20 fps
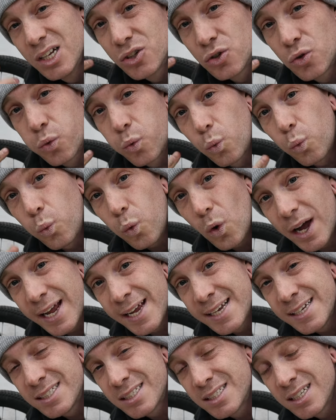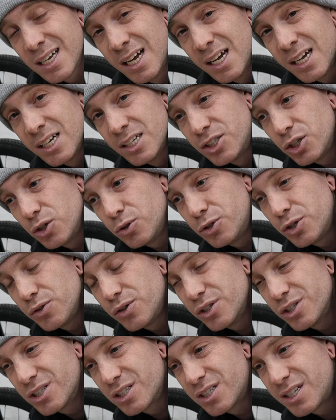twice due to
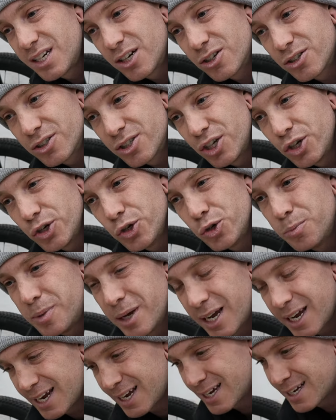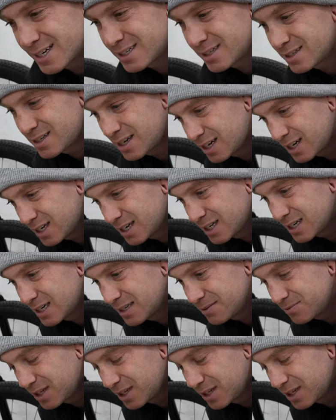the steer tube and uh,